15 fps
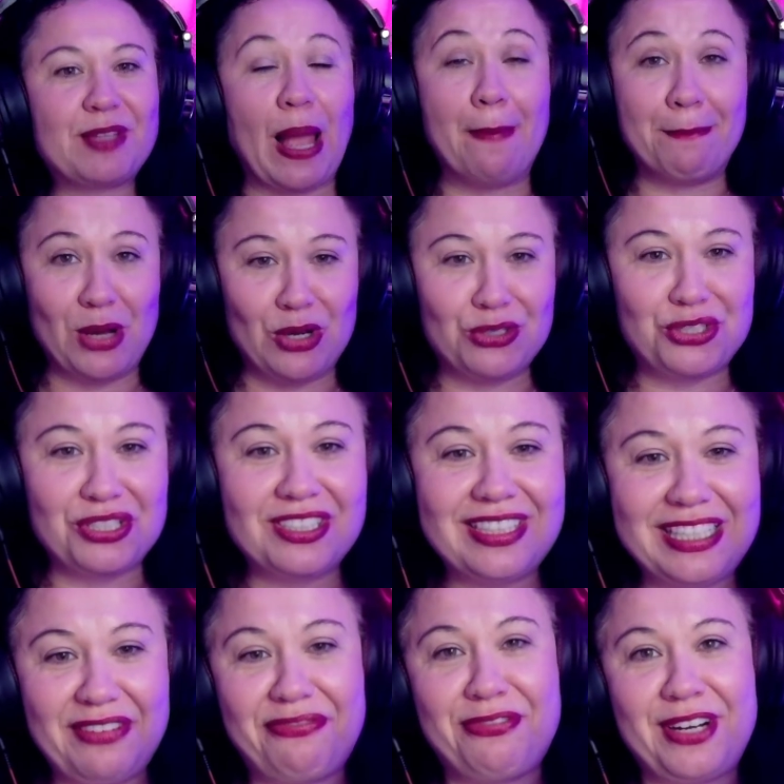
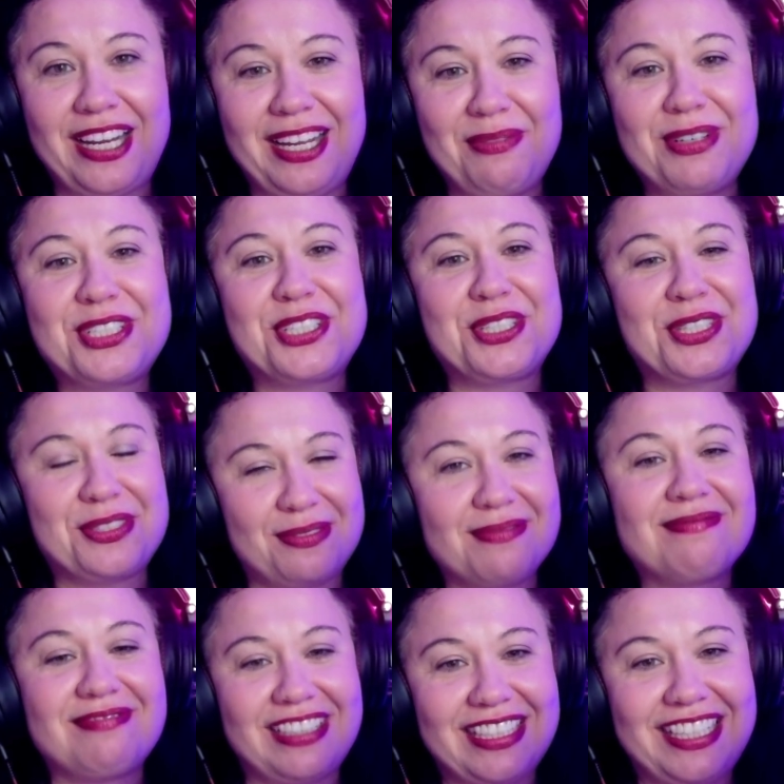emotionally free, which is
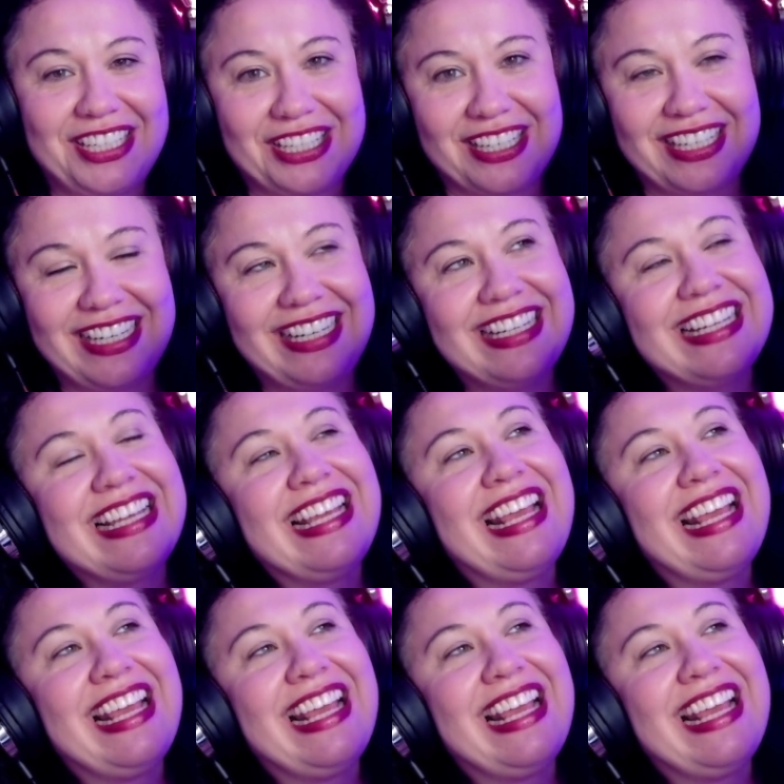really good.